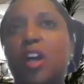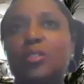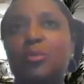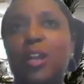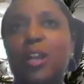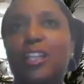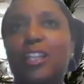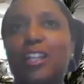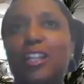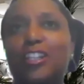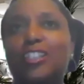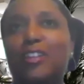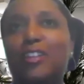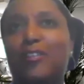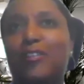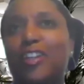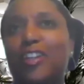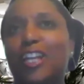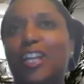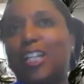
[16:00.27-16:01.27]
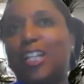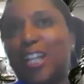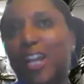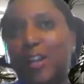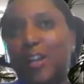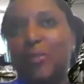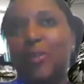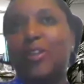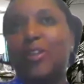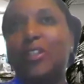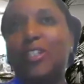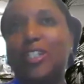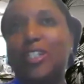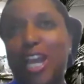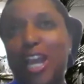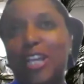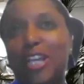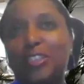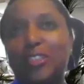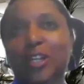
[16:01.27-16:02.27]
right there because I feel like I kind of went on a
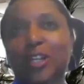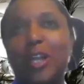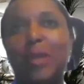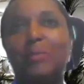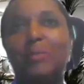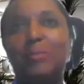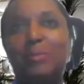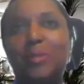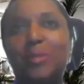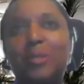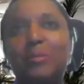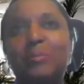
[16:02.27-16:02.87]
diatribe. But